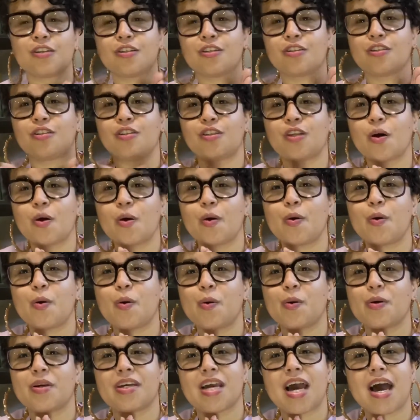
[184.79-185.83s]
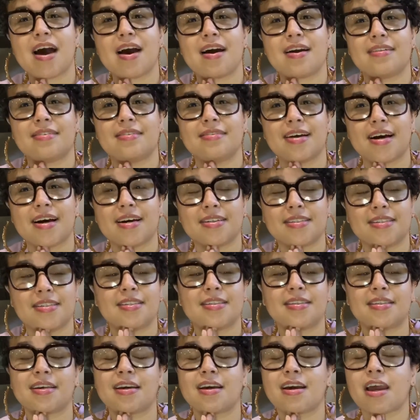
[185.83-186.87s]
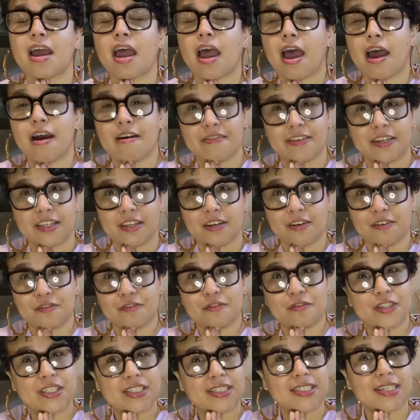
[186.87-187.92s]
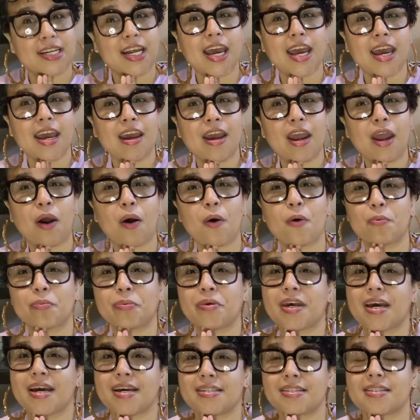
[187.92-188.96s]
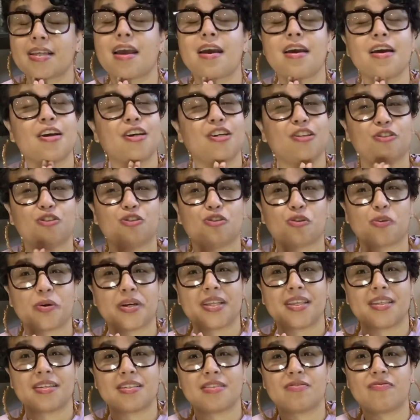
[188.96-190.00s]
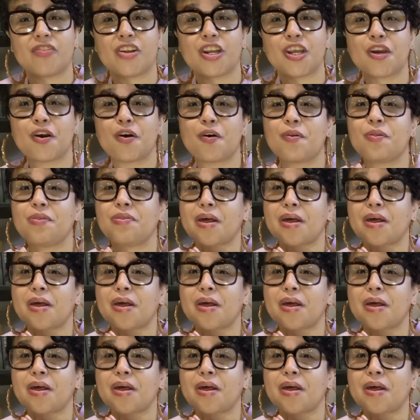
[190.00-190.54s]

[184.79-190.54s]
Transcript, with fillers: So yeah, that's everything for today. Hope you guys enjoyed this video.